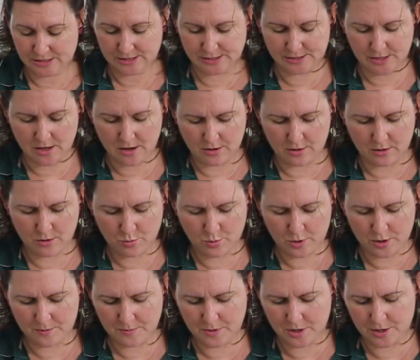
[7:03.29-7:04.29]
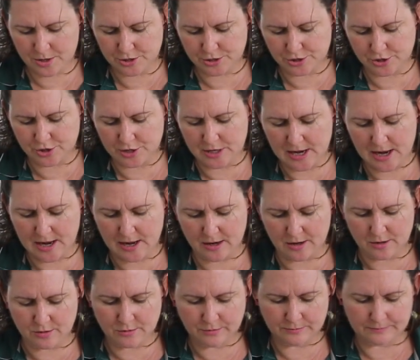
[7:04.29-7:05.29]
So what I'm going to do now